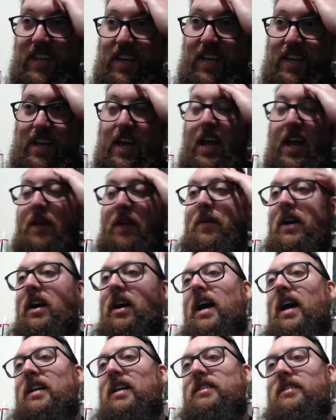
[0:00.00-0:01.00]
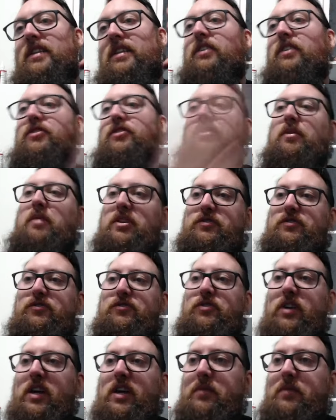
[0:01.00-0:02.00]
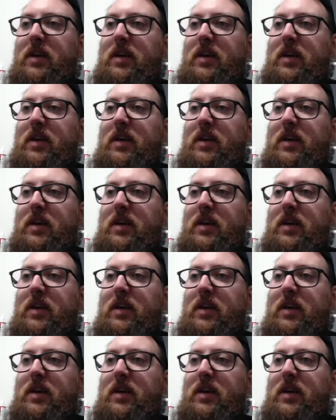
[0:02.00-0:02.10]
Anyway, guys, thank you so much for joining me.